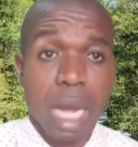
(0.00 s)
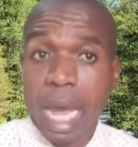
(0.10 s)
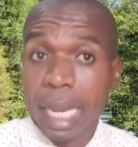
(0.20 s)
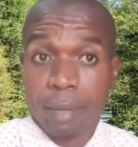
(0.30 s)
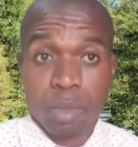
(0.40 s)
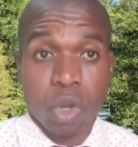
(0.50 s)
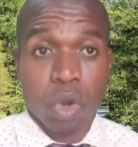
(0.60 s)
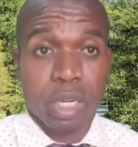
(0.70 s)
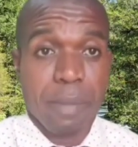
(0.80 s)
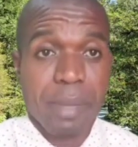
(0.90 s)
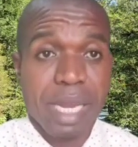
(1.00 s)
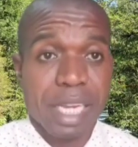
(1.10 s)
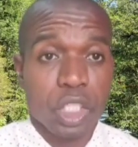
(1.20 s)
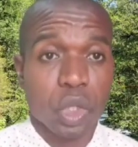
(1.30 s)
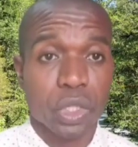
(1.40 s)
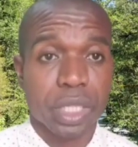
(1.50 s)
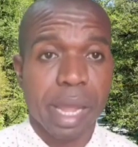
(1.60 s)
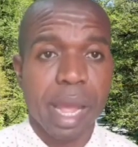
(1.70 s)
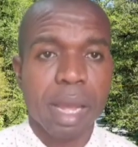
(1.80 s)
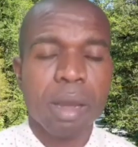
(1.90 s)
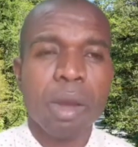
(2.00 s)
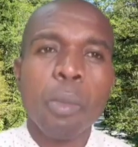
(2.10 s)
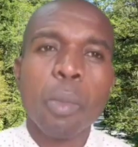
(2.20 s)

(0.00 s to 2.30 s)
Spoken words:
I am not condemning any church here,